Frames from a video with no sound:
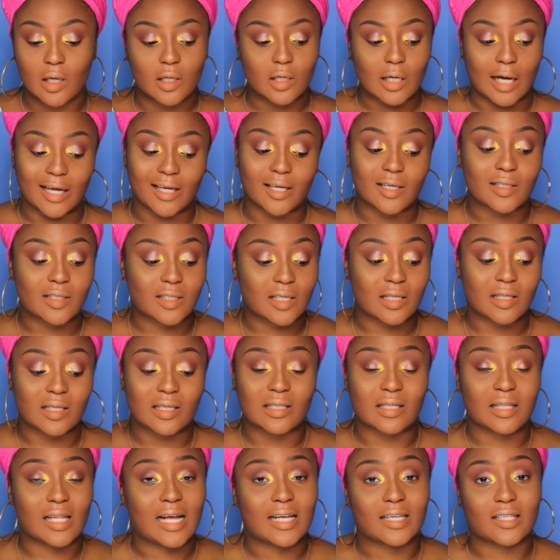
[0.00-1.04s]
I can see
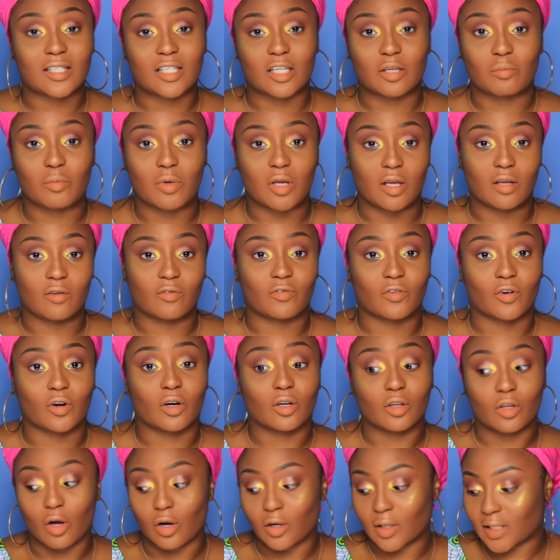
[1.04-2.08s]
this lasting me for a
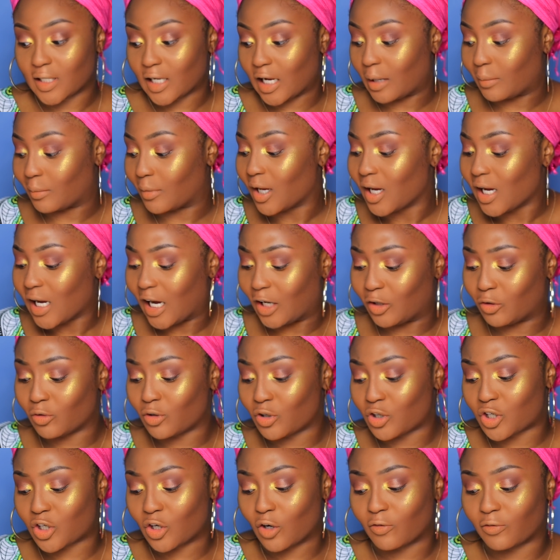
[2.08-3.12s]
long time. I know the
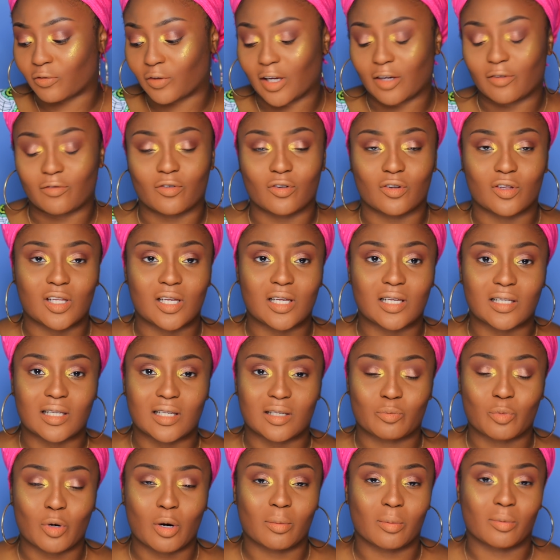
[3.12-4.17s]
shelf life for these is
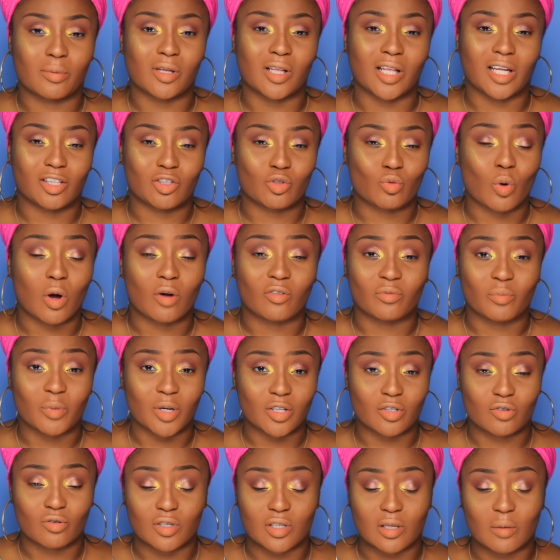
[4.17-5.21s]
probably like 12
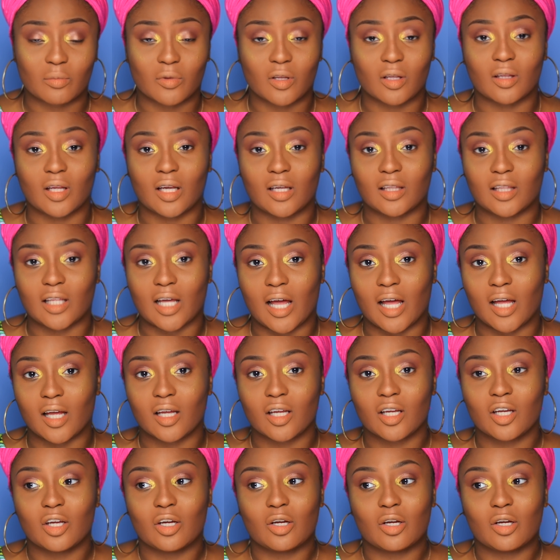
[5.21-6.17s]
months or something like that,